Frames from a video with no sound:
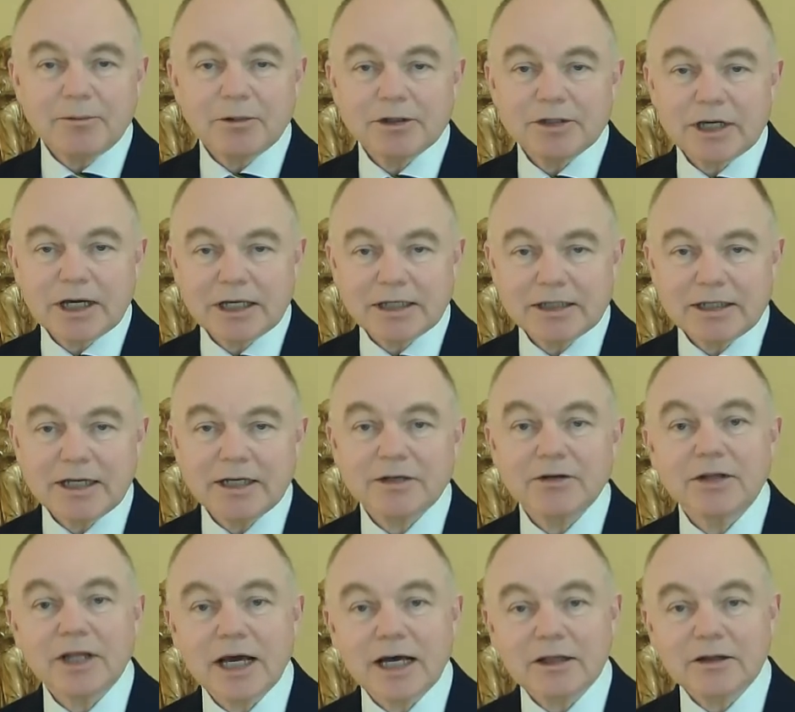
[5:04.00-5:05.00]
to continue
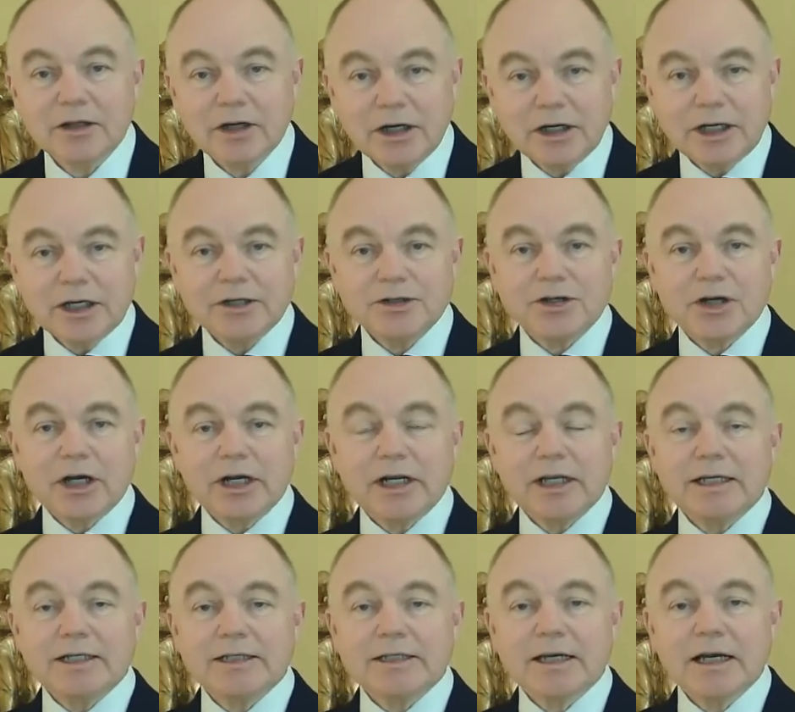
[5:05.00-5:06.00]
their learning
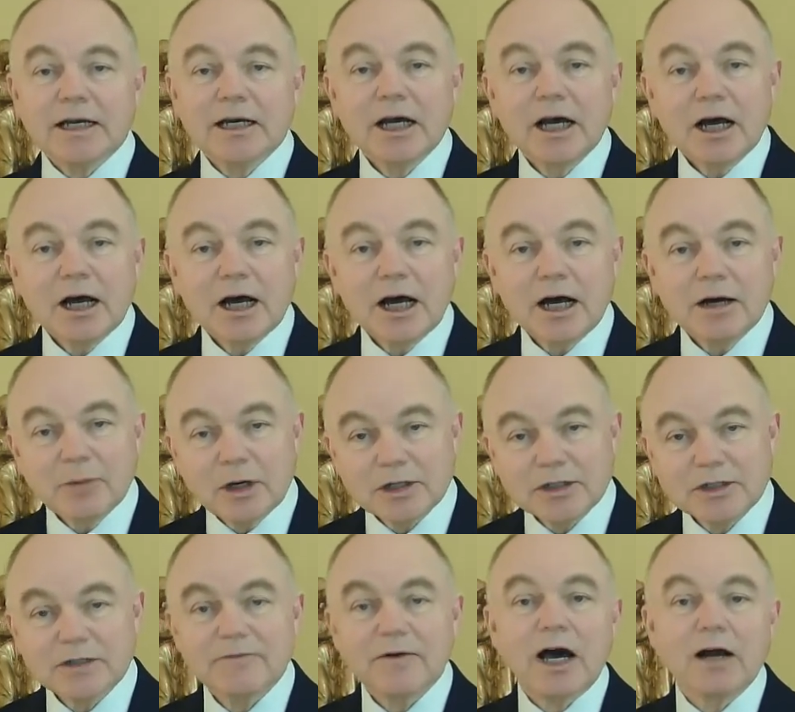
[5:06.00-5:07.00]
journeys. Most
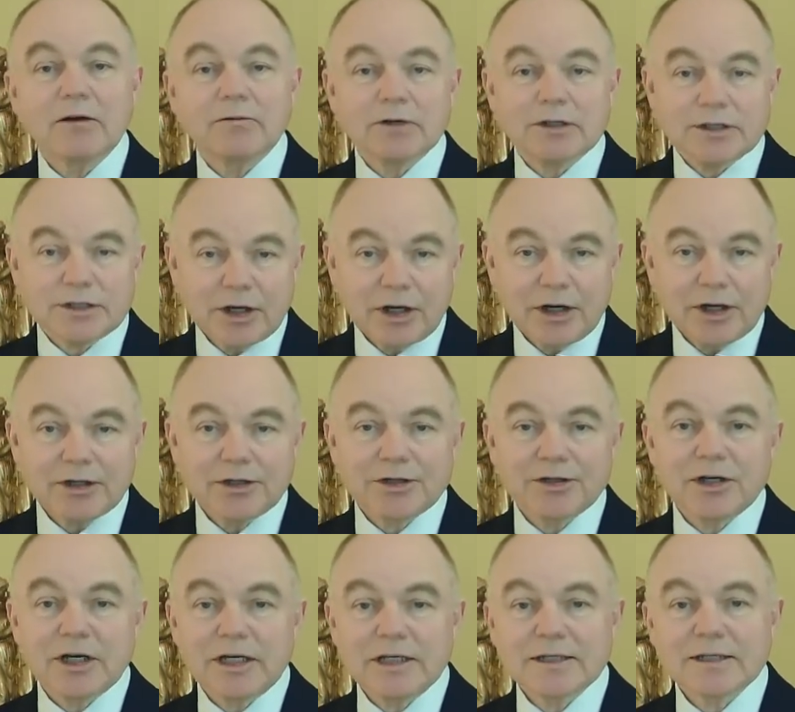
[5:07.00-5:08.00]
of our research
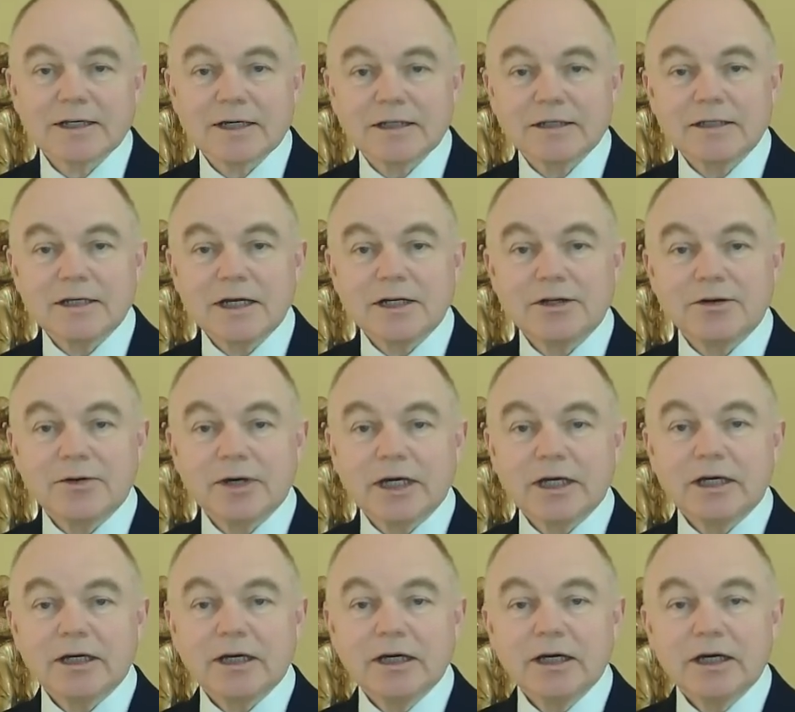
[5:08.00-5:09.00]
is
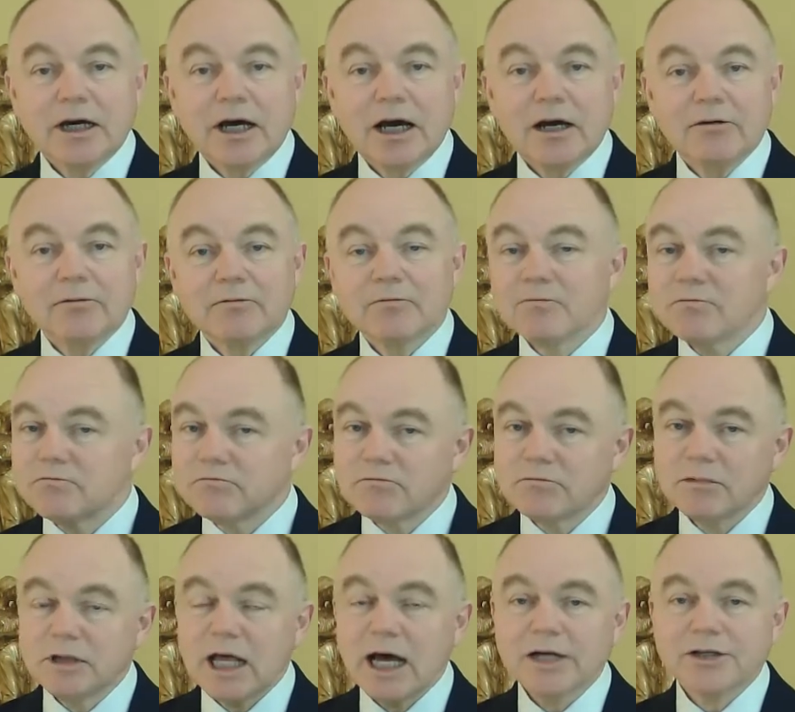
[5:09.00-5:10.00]
continuing
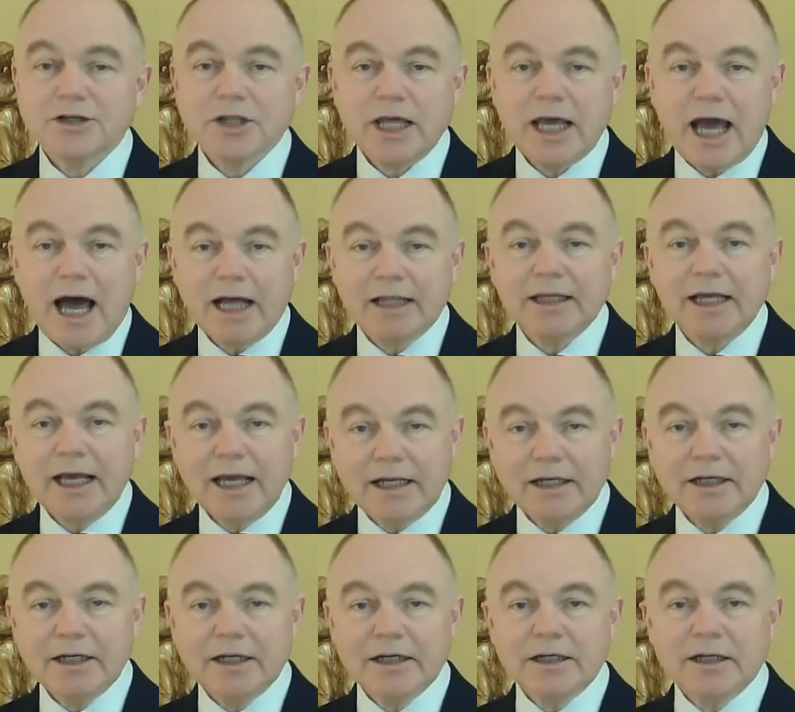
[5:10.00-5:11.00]
largely
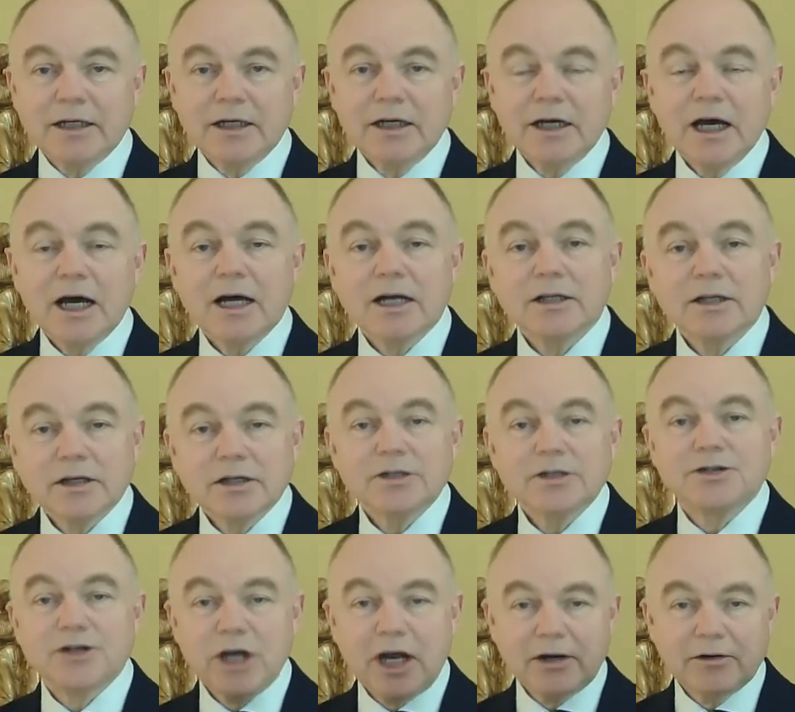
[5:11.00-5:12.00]
unhindered, and
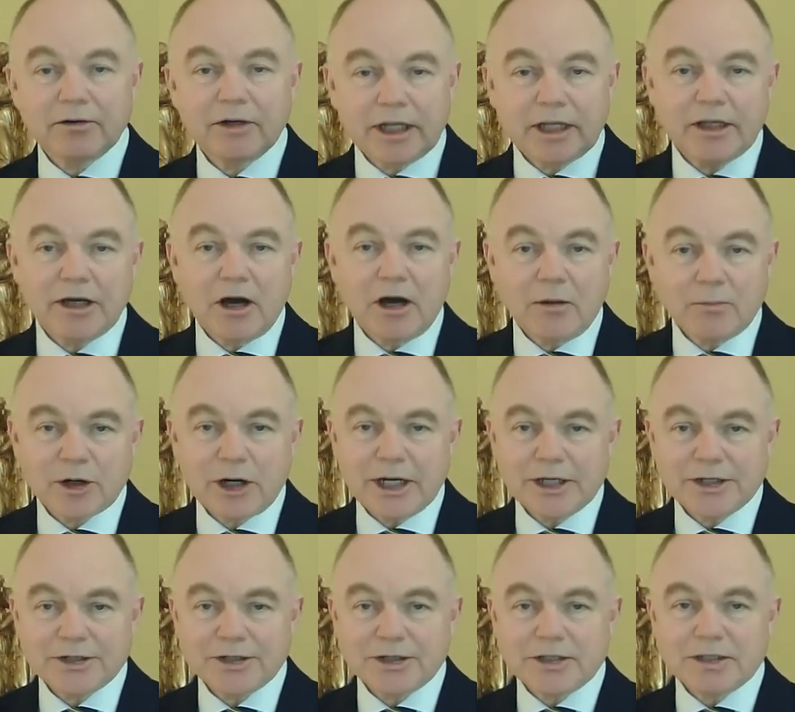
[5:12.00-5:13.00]
generally the
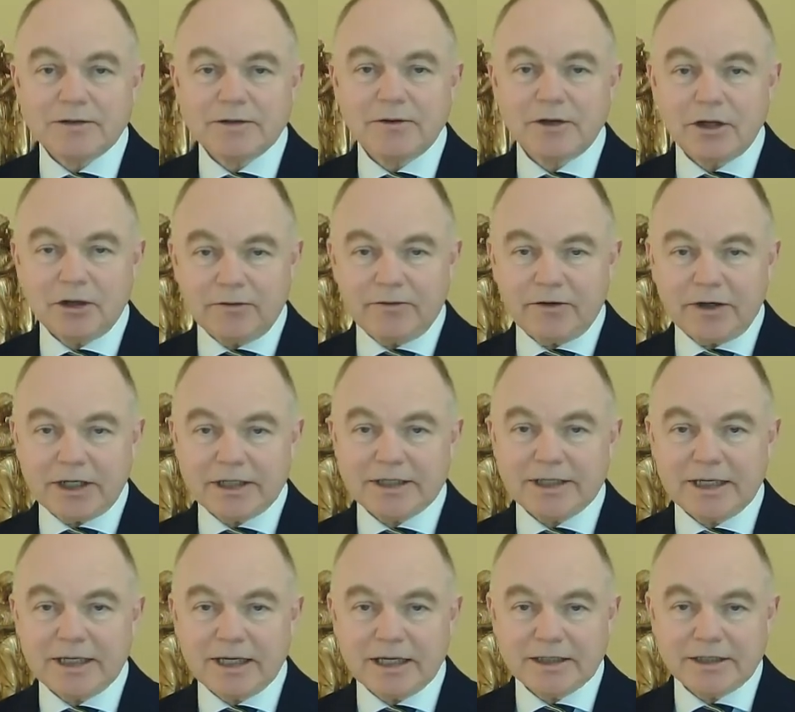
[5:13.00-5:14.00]
operations of the university
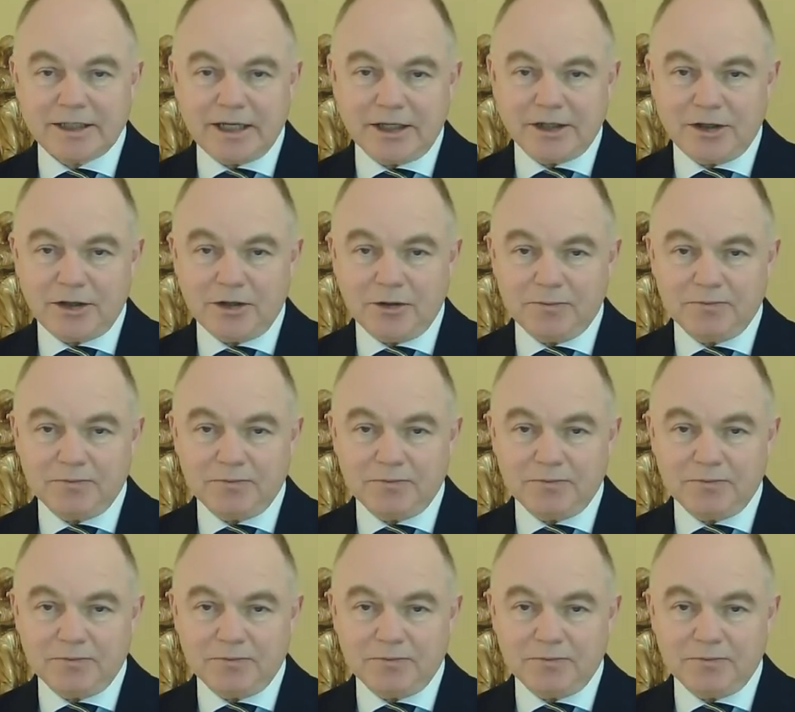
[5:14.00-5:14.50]
continue.